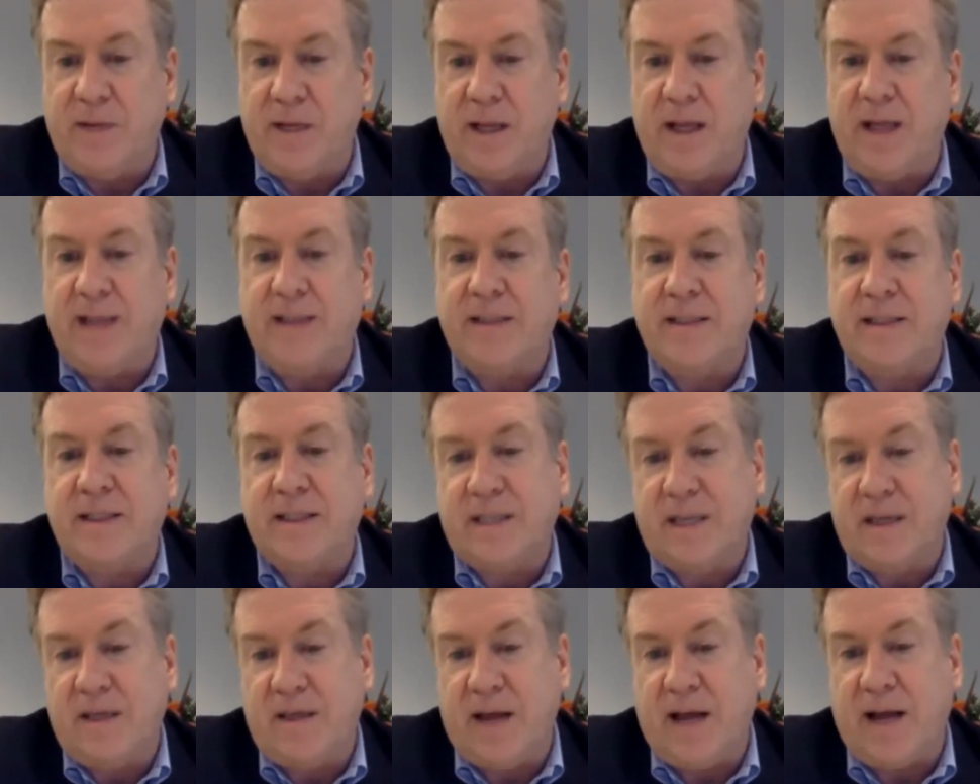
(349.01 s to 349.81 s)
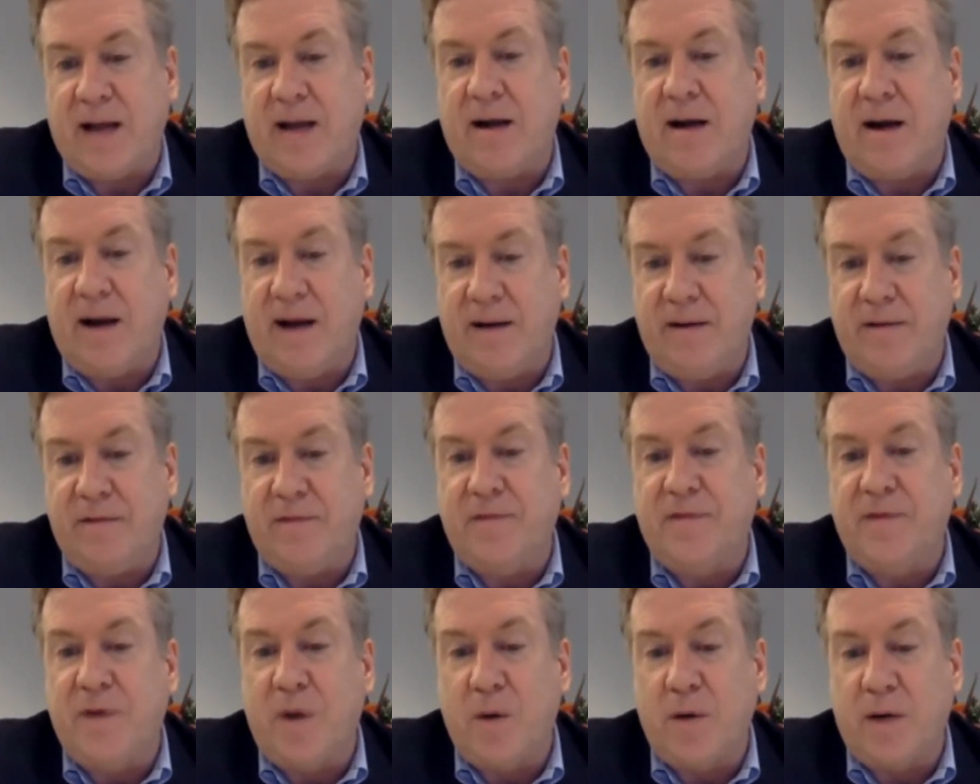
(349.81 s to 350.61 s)
We like to see that kind of
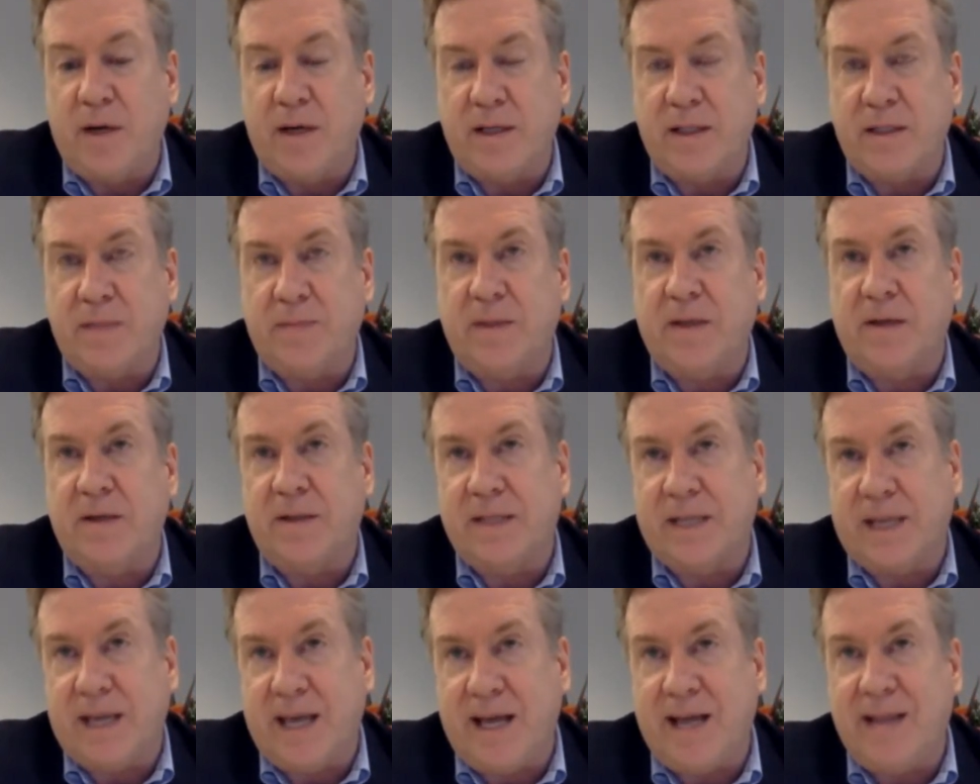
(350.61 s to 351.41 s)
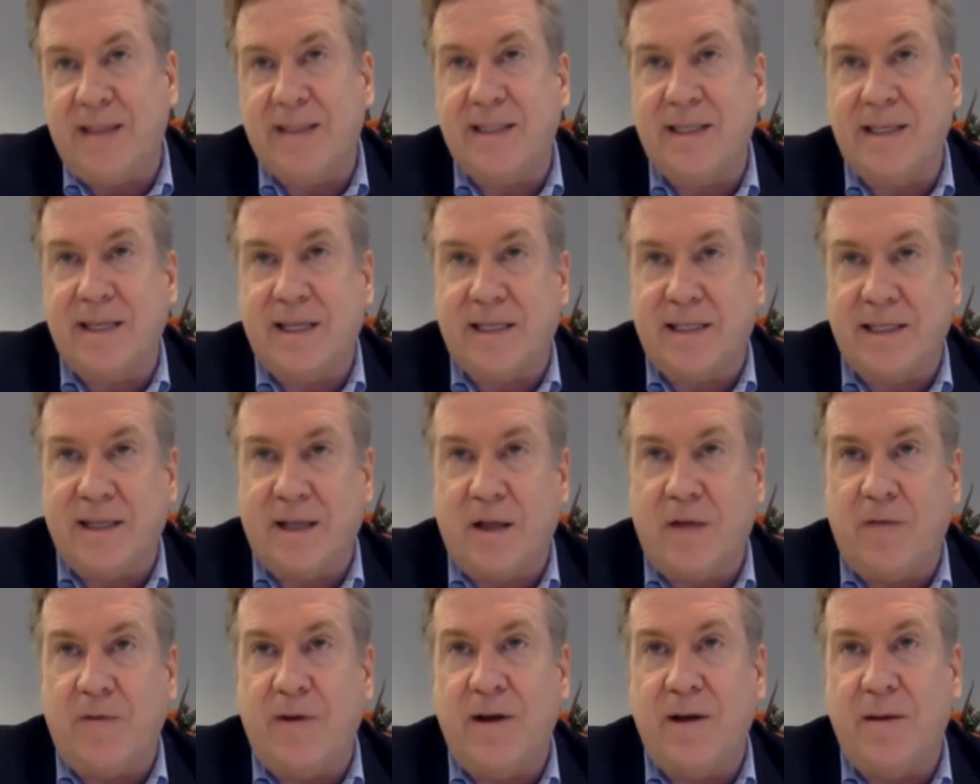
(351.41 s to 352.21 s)
focus because, again, it's an
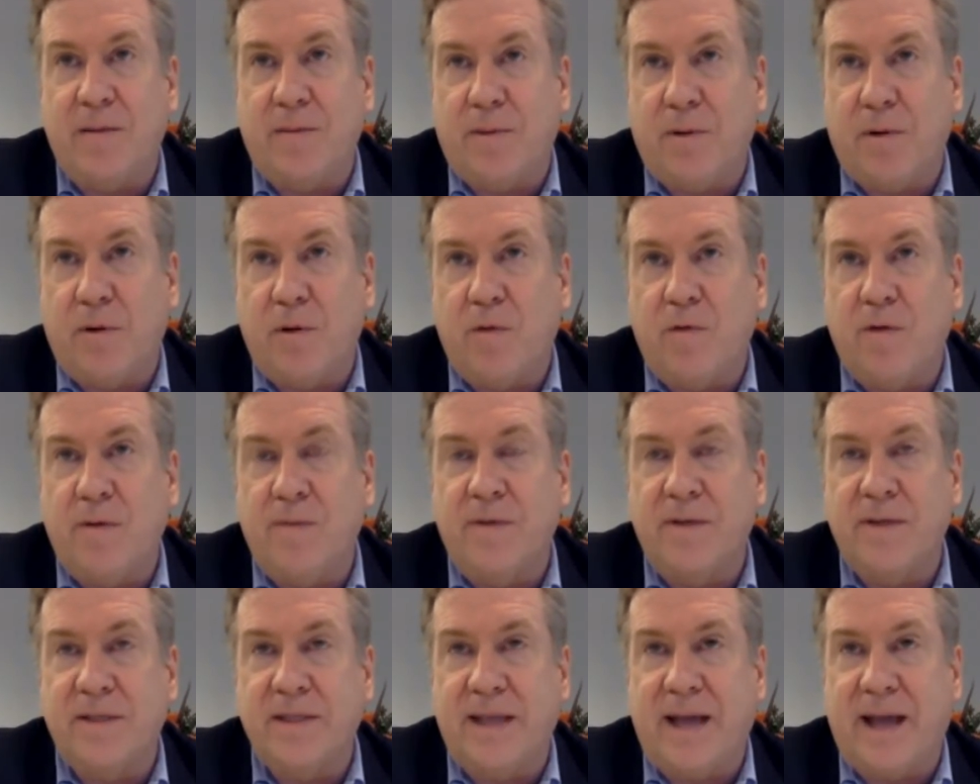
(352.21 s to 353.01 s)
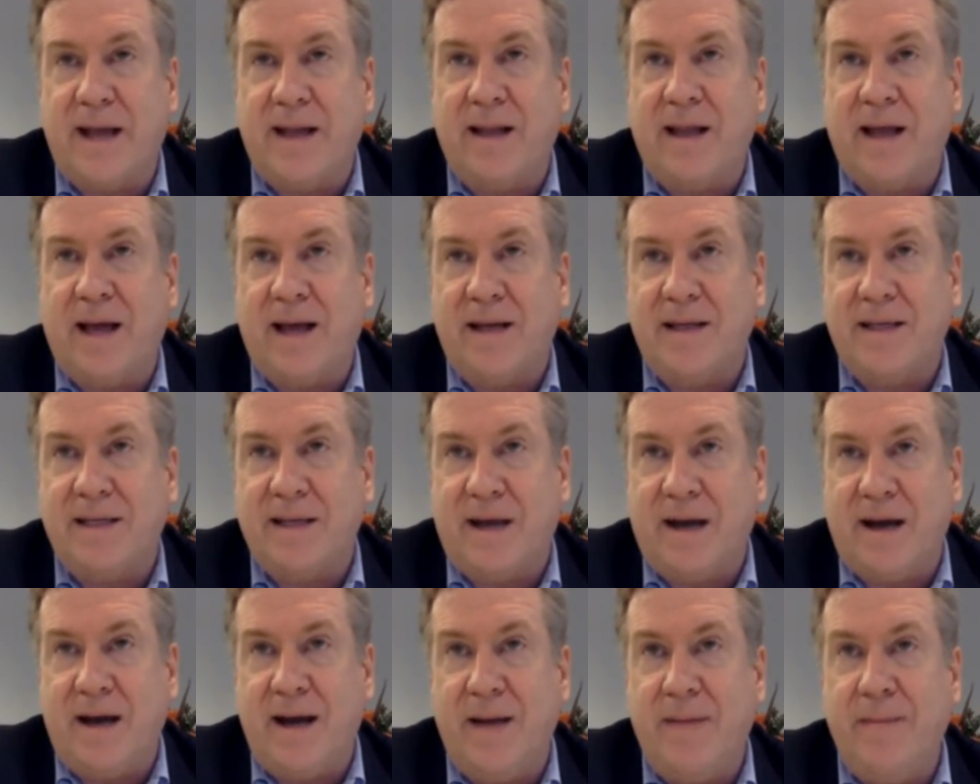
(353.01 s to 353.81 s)
accelerated program. There's not a lot of
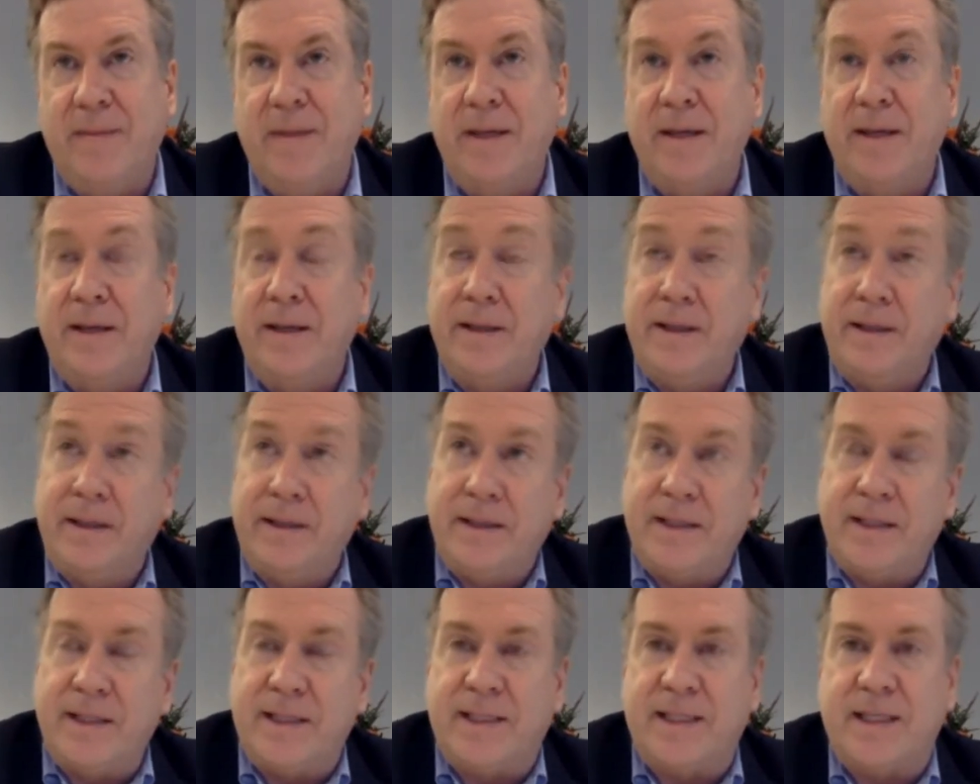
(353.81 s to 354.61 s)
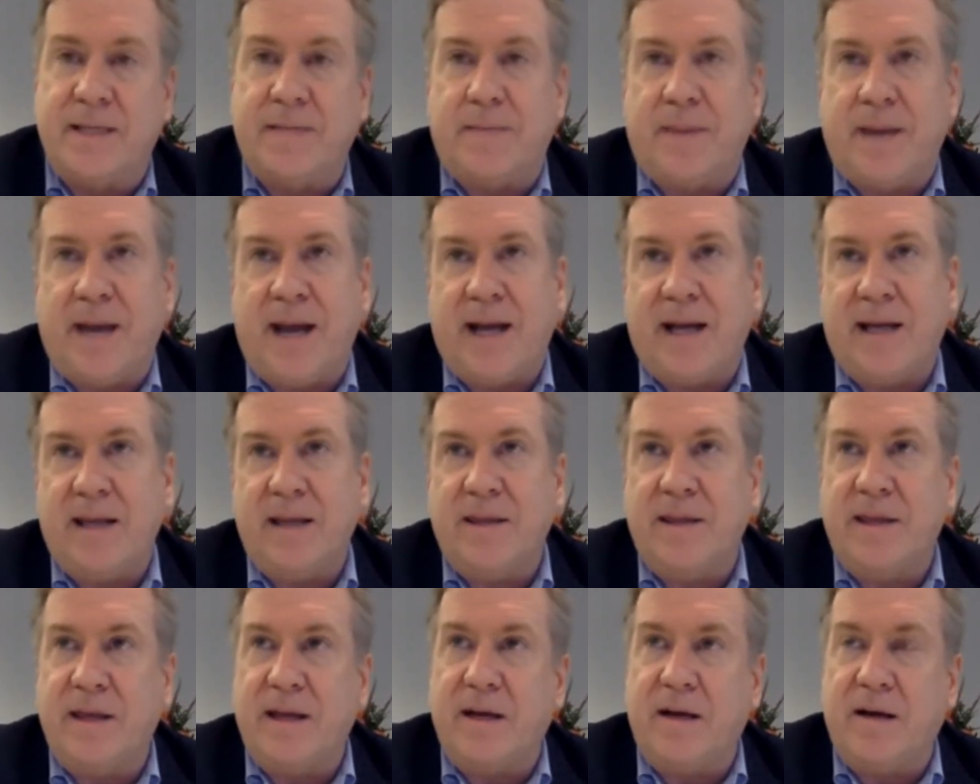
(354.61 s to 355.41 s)
time to sit back
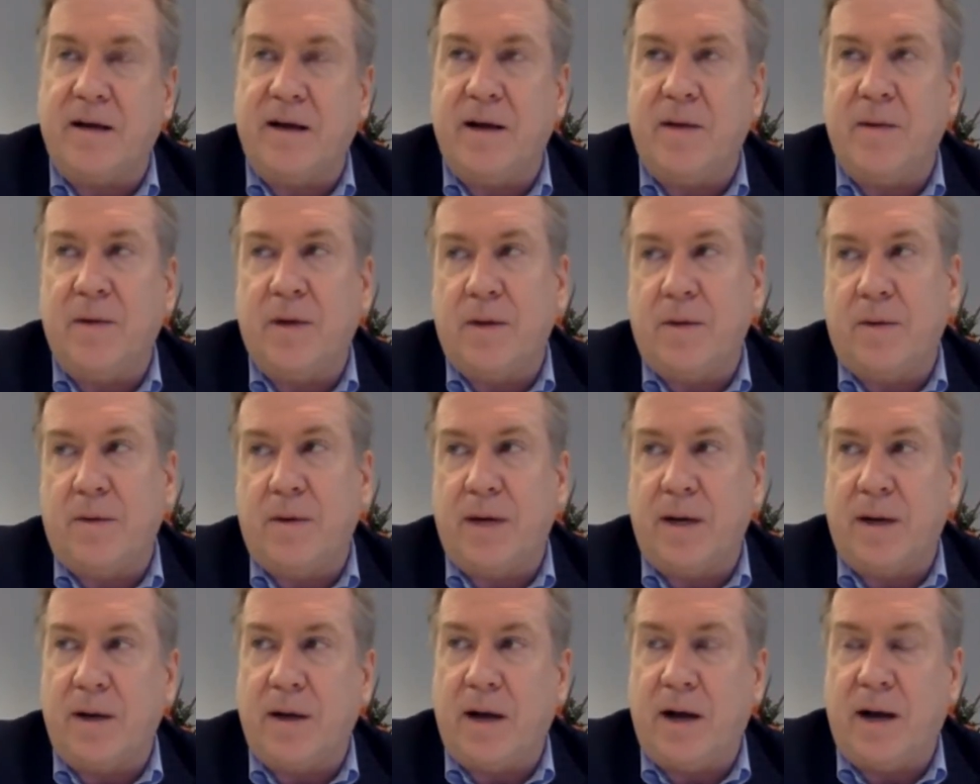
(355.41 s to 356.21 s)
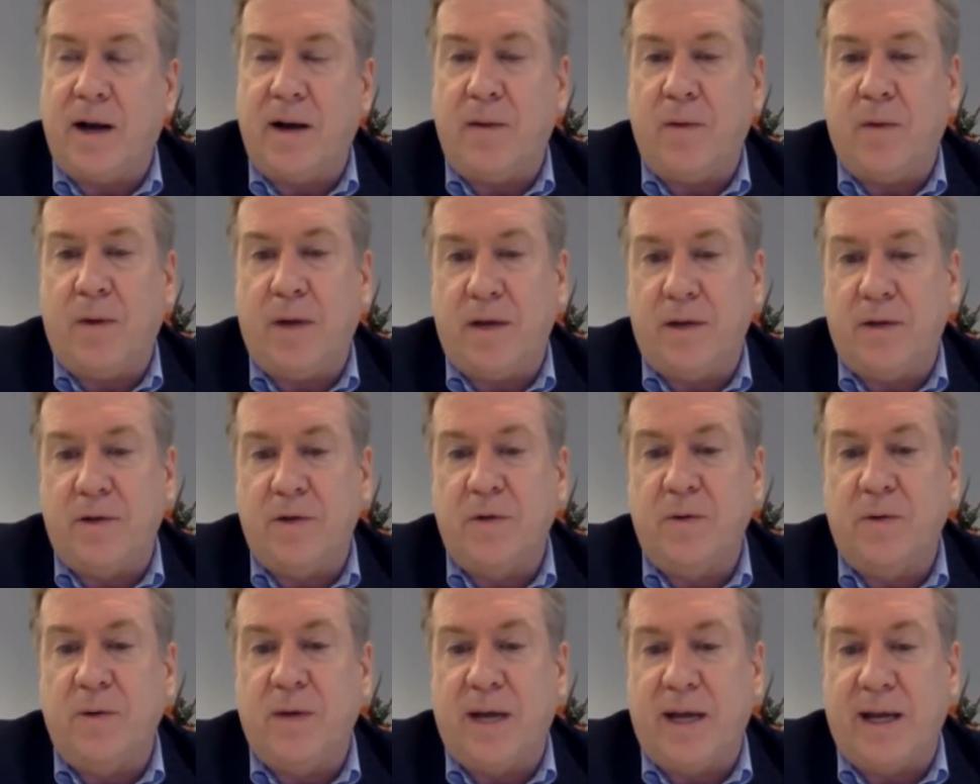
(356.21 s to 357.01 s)
and think, all right, what do I want to, I want to
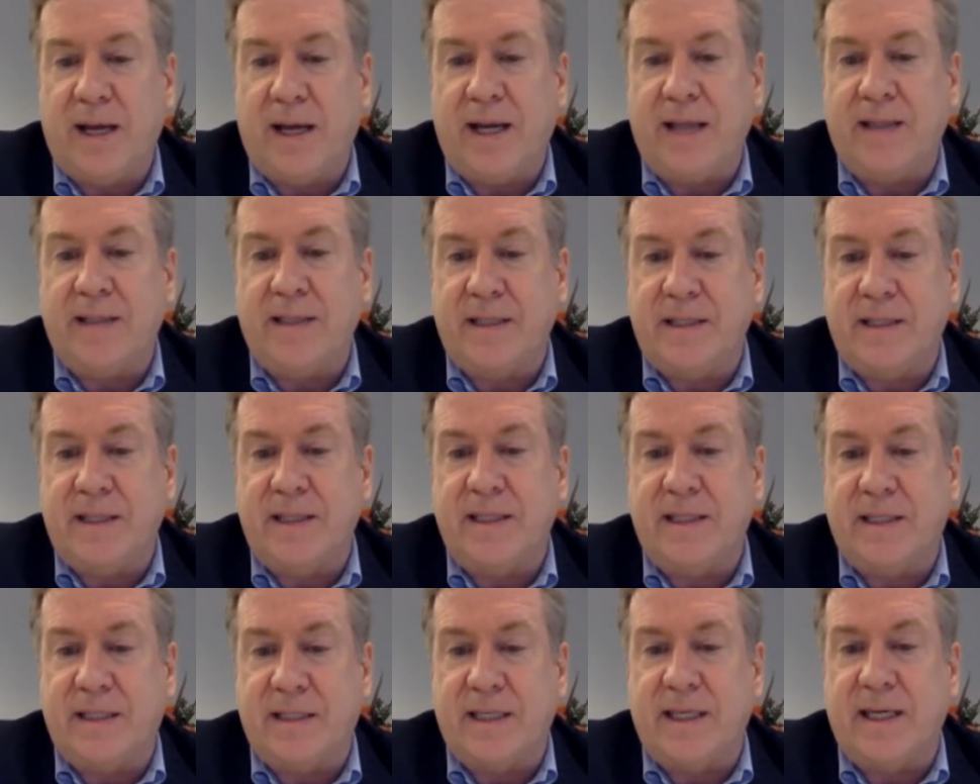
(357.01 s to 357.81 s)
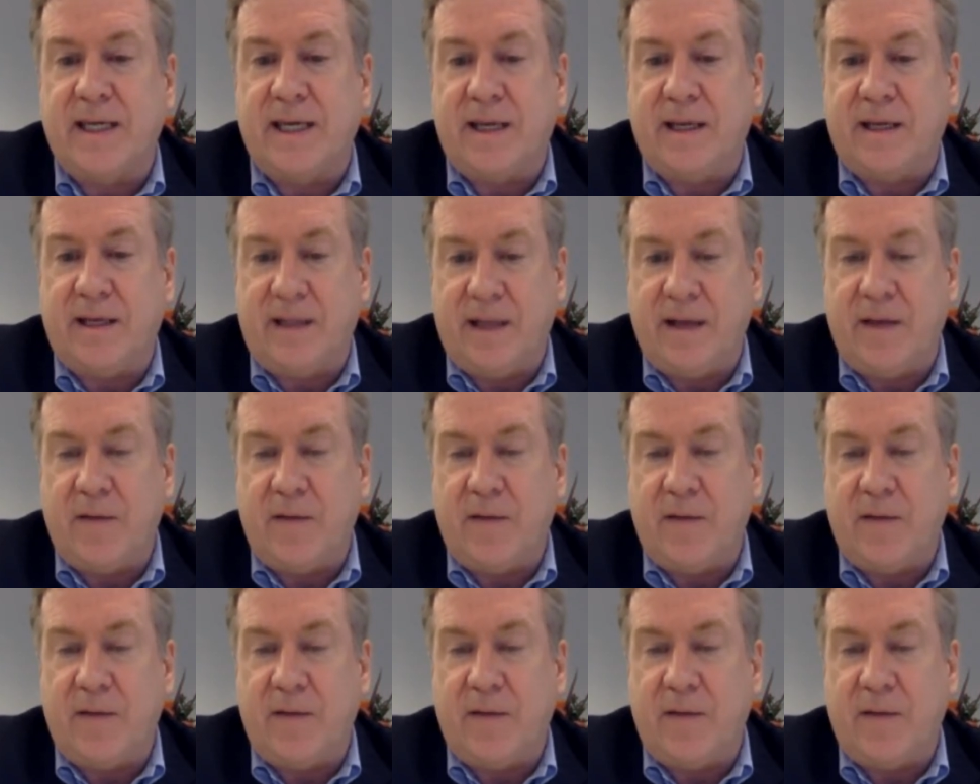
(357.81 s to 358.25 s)
do when I get to DC?